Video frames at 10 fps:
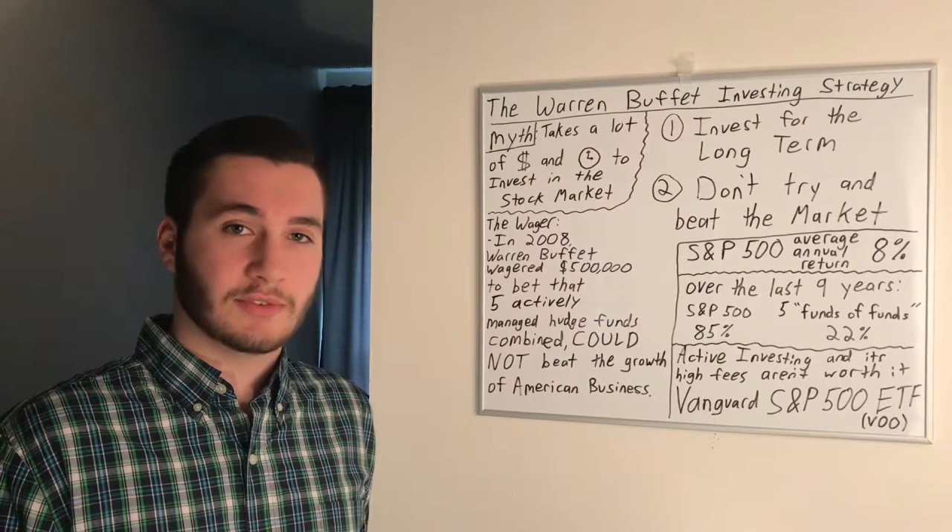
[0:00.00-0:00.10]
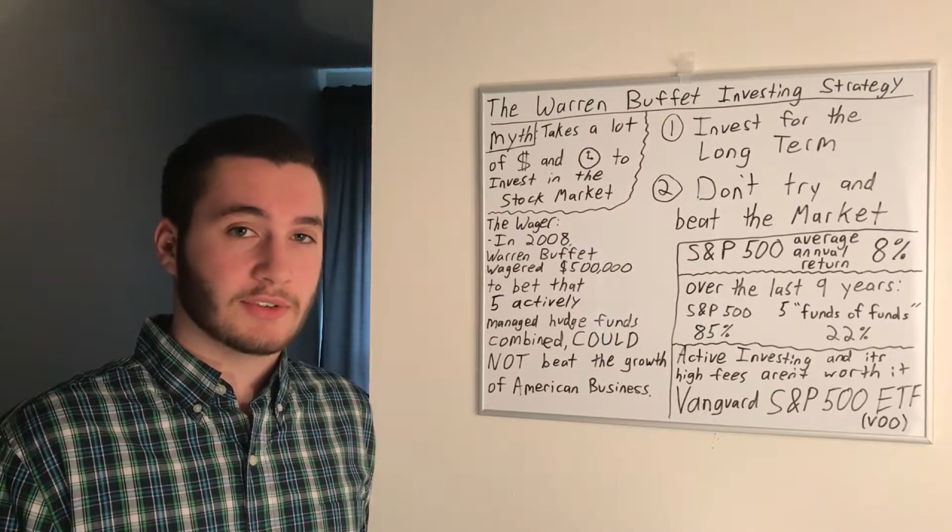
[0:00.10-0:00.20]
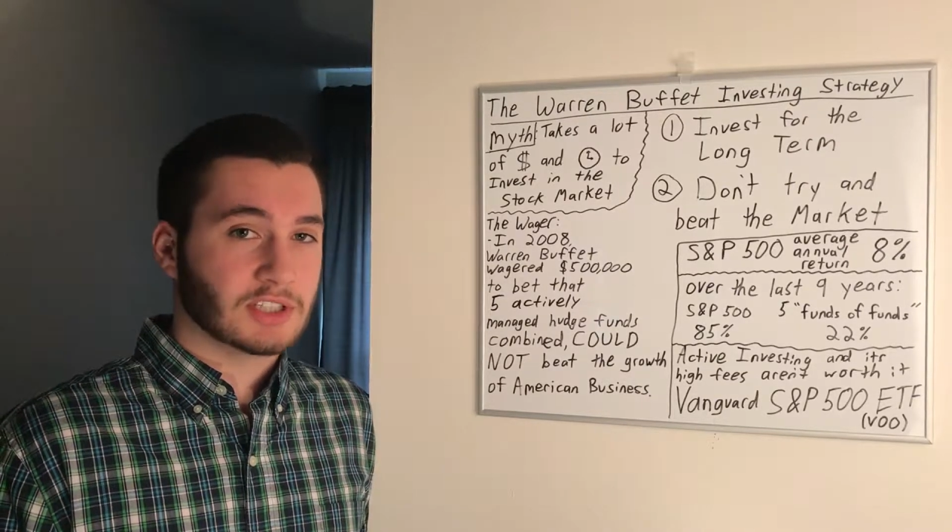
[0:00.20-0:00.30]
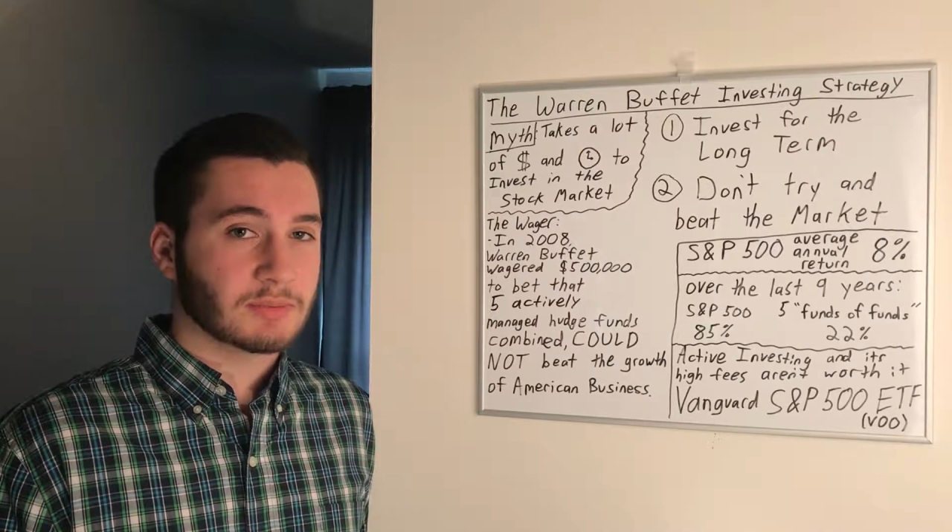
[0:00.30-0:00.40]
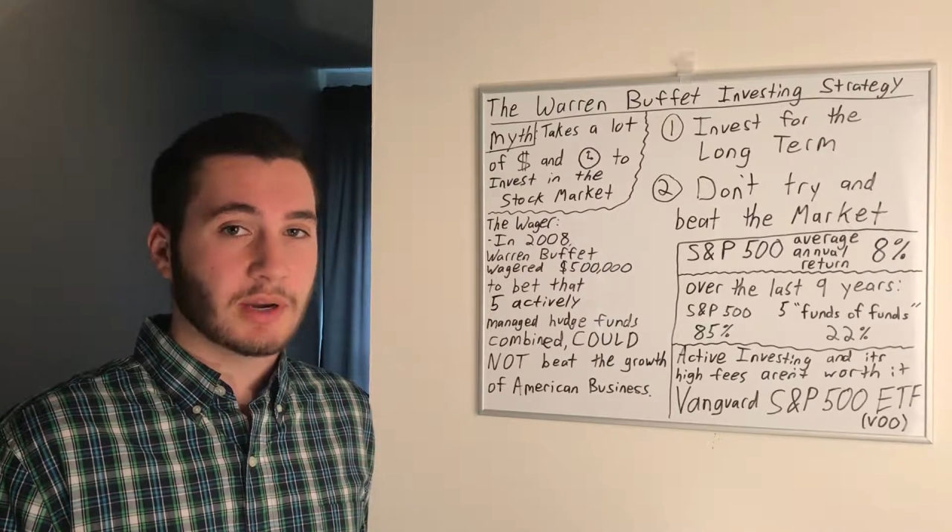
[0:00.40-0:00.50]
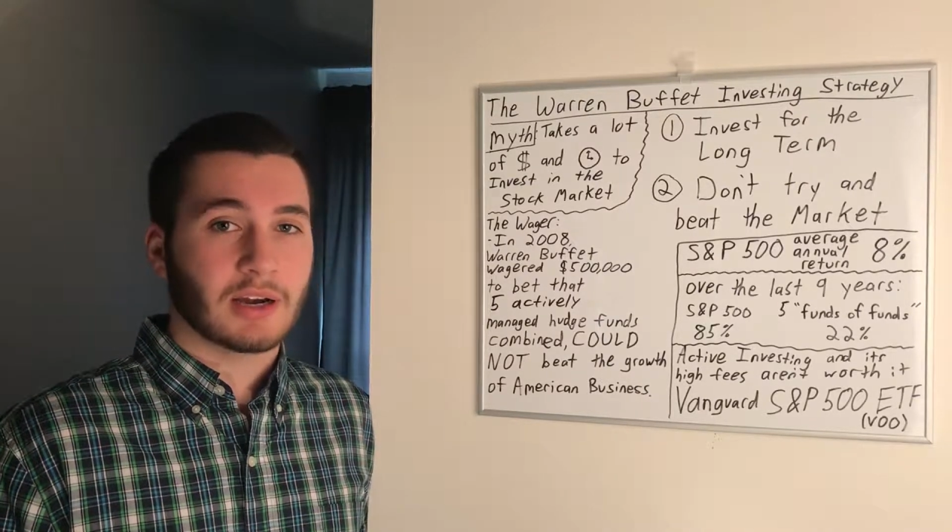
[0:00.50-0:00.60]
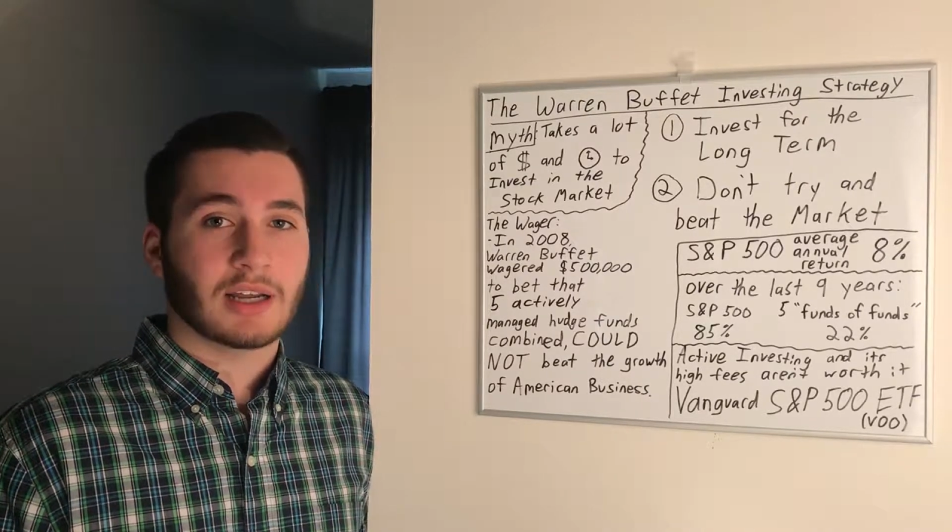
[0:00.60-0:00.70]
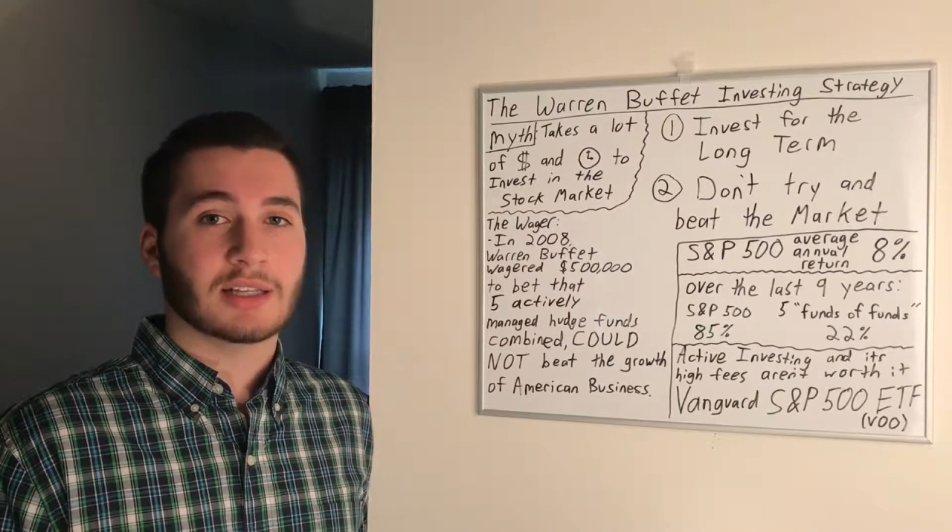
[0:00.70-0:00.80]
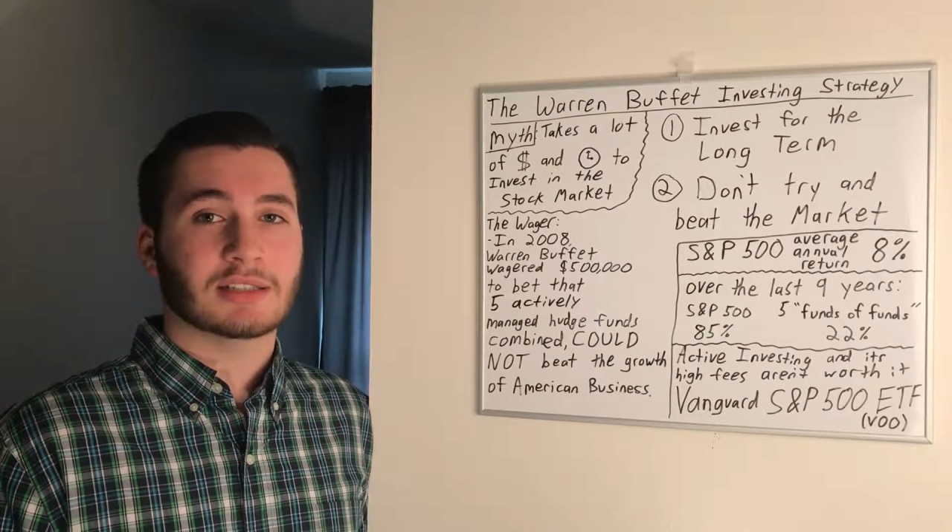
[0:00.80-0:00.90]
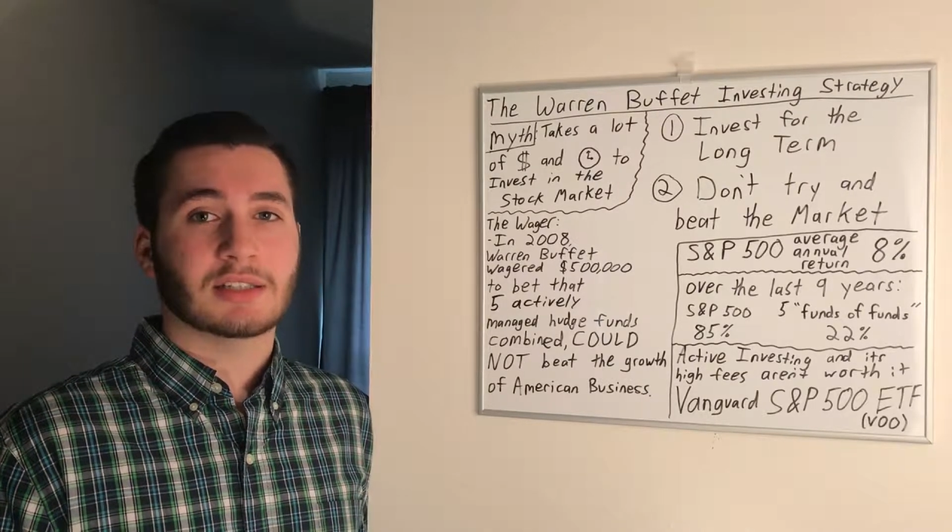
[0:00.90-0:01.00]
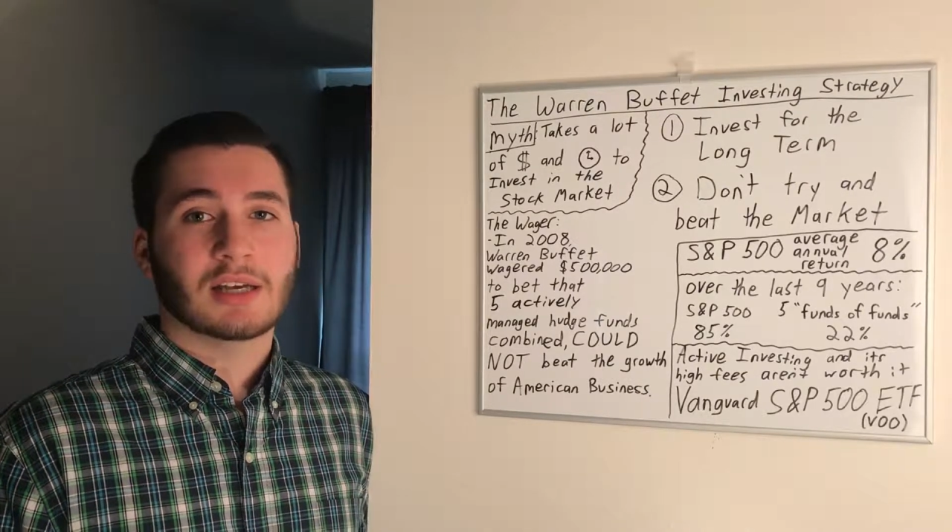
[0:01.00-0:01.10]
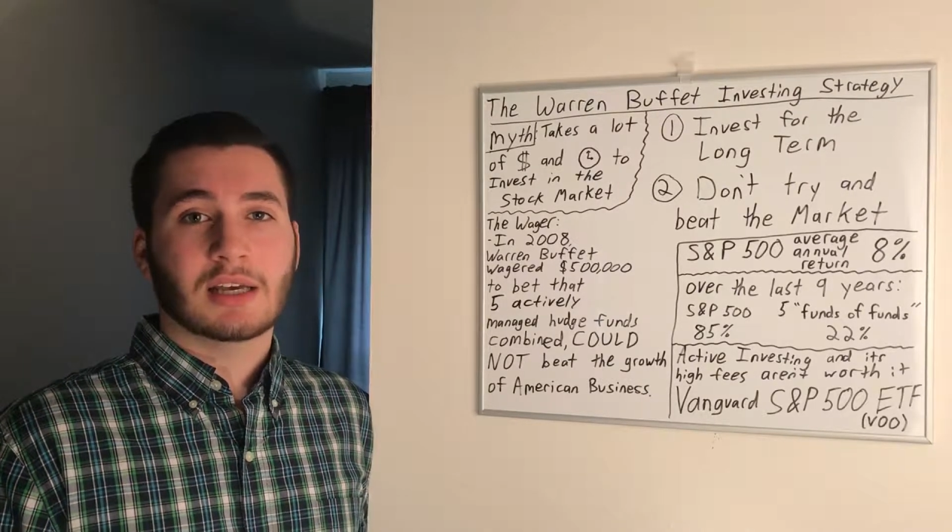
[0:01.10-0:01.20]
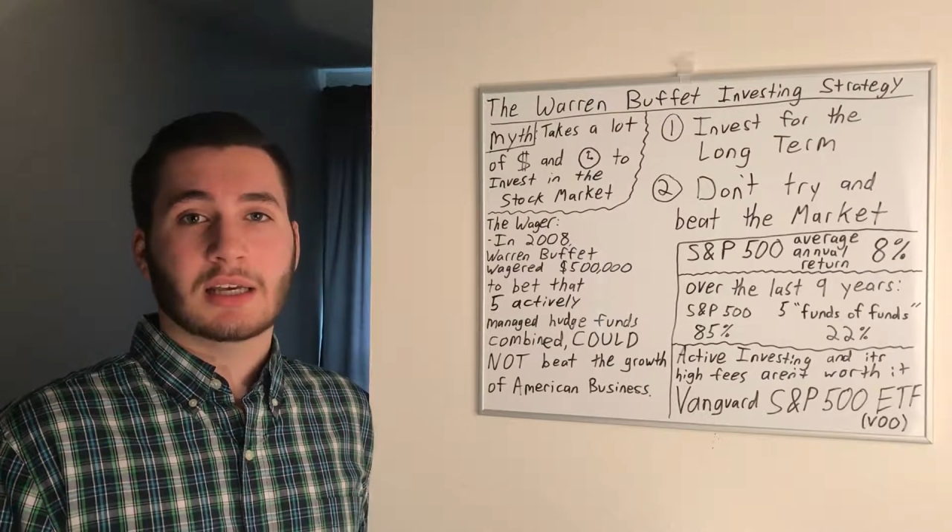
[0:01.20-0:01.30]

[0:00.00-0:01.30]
of experience.